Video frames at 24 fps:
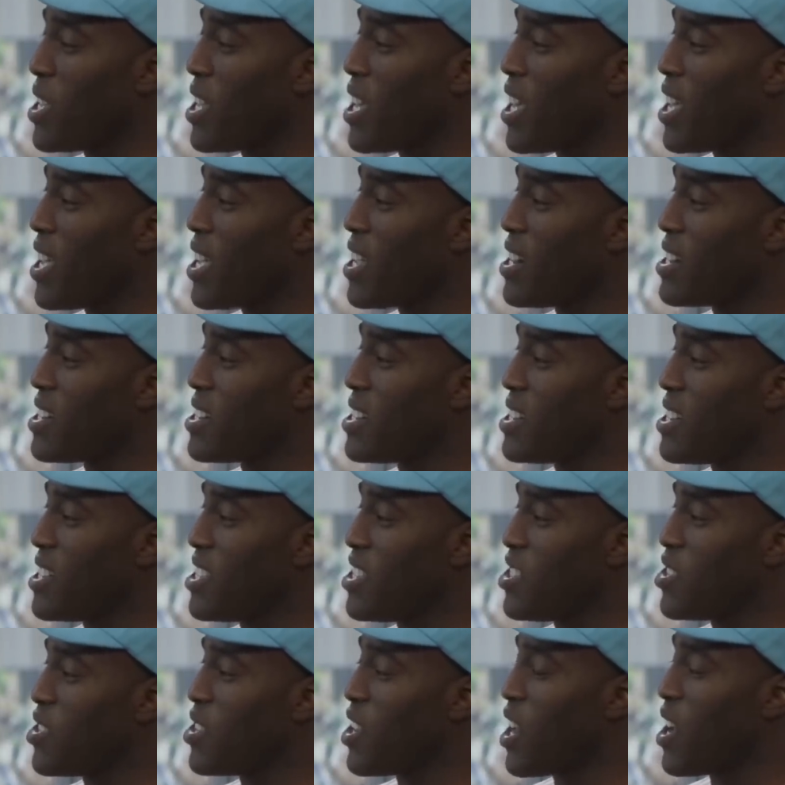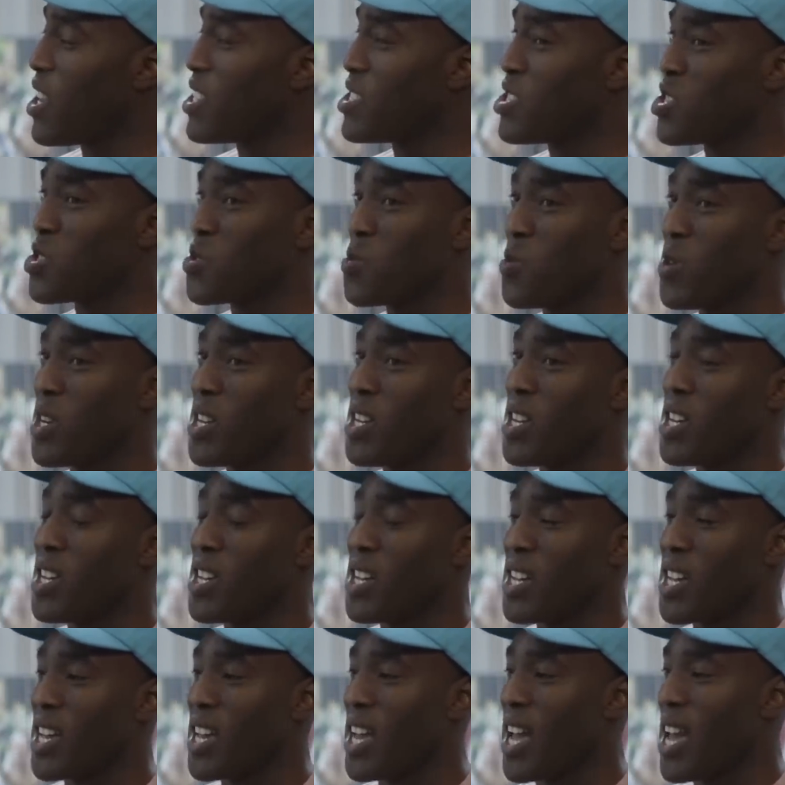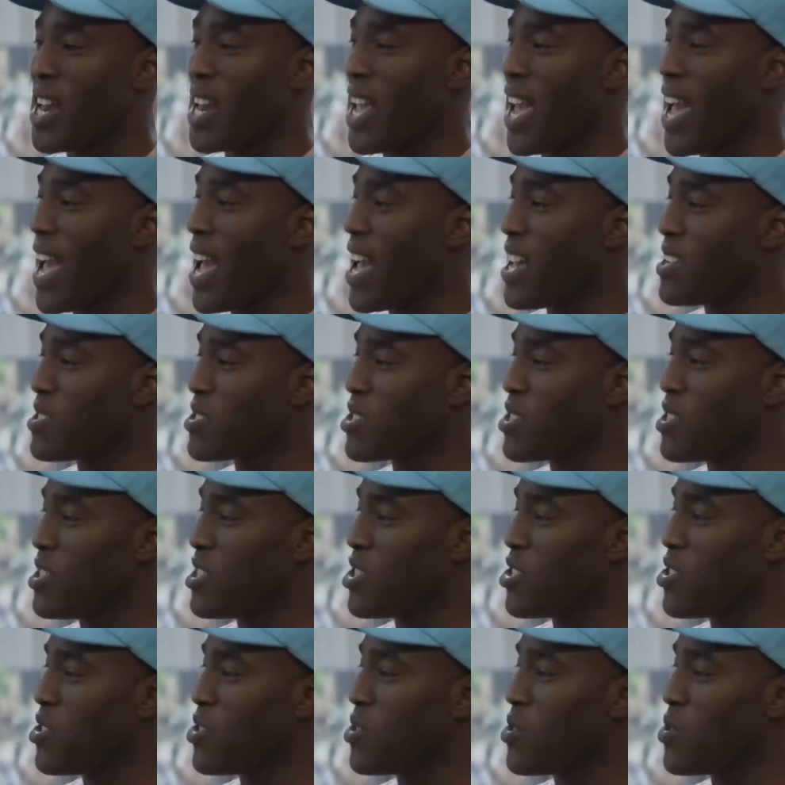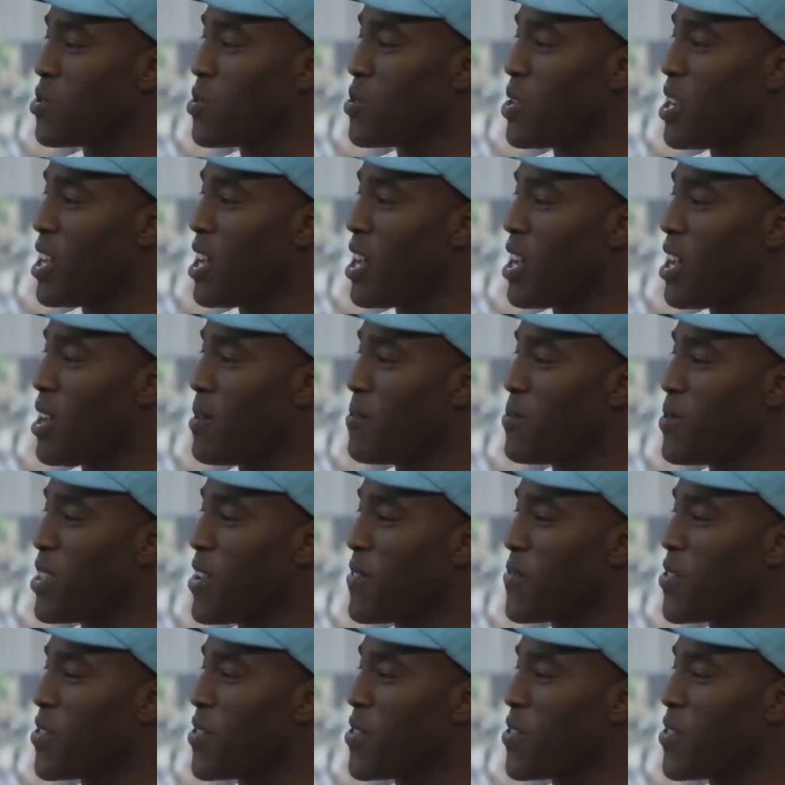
we end, you know, I just want to kind of ask you um,